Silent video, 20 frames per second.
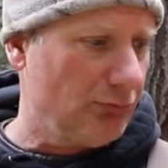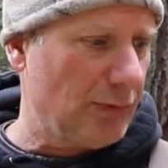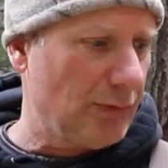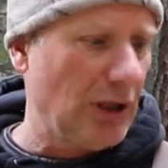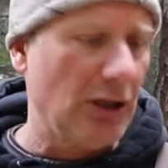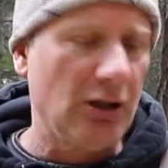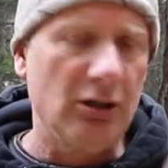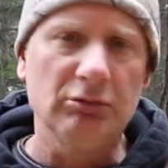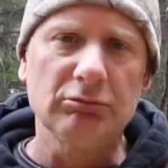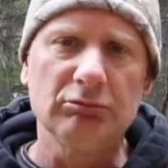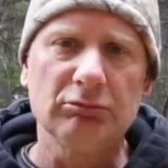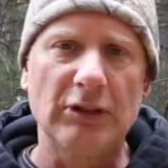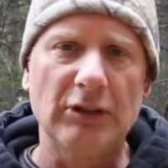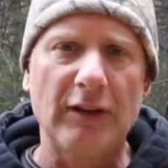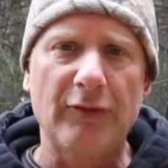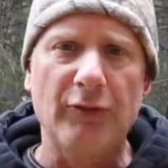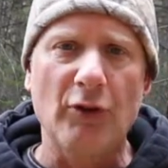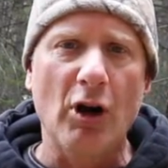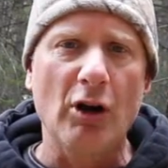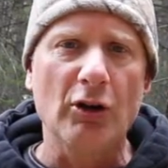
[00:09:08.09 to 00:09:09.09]
you know,
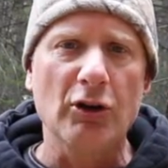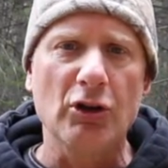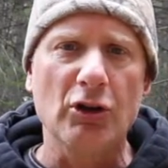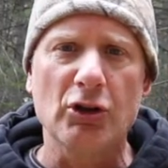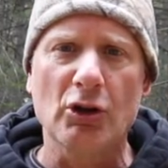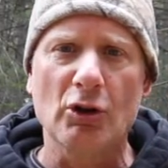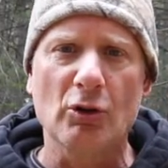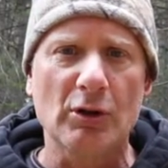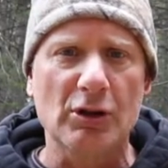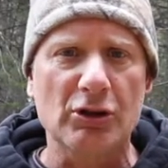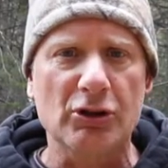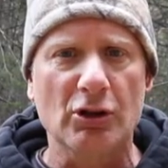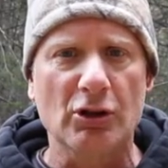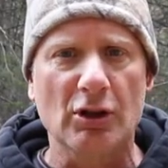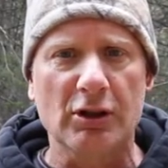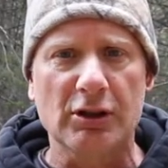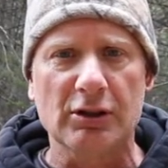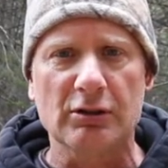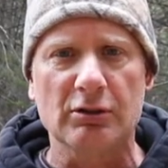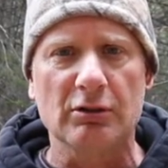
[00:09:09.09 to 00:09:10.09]
if all you're doing is
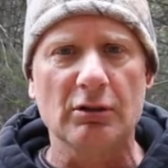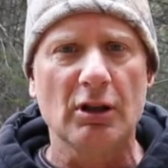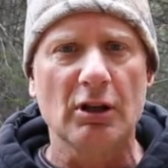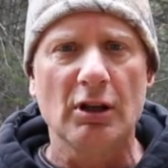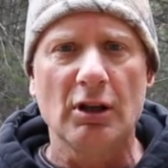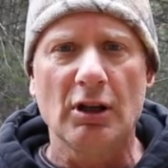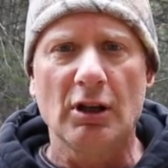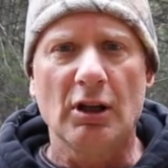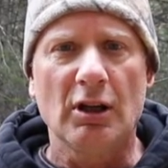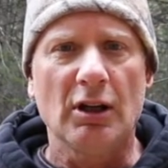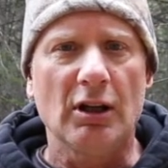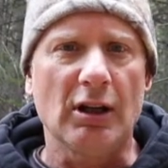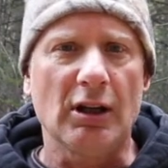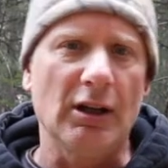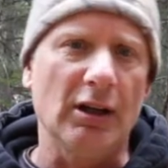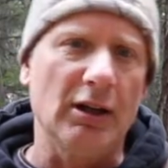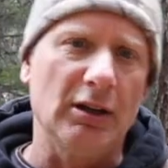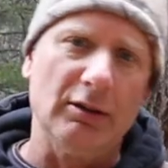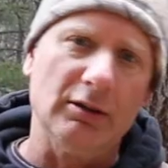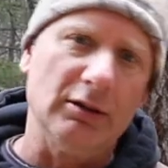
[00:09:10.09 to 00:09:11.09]
cooking,
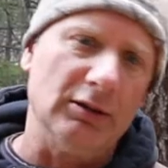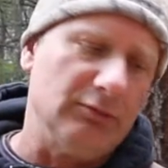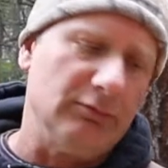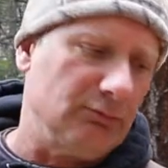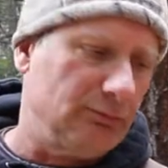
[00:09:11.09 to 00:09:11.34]
uh,